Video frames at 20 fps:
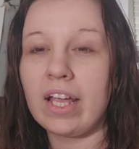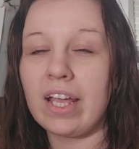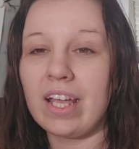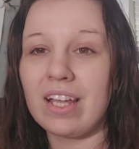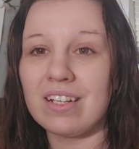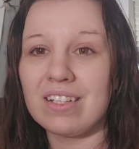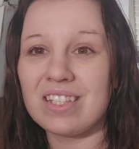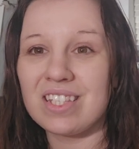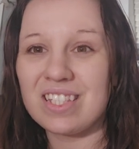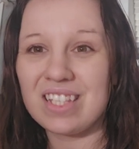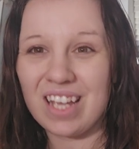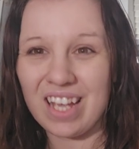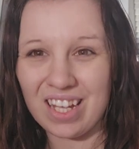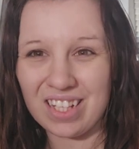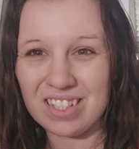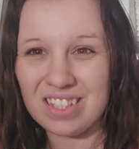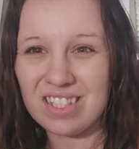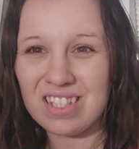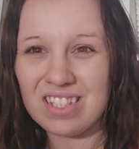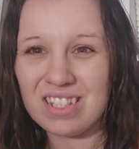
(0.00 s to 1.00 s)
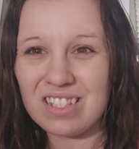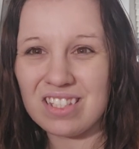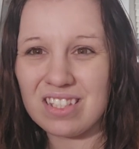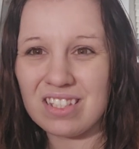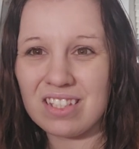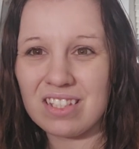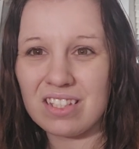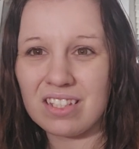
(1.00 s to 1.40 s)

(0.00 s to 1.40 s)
intense.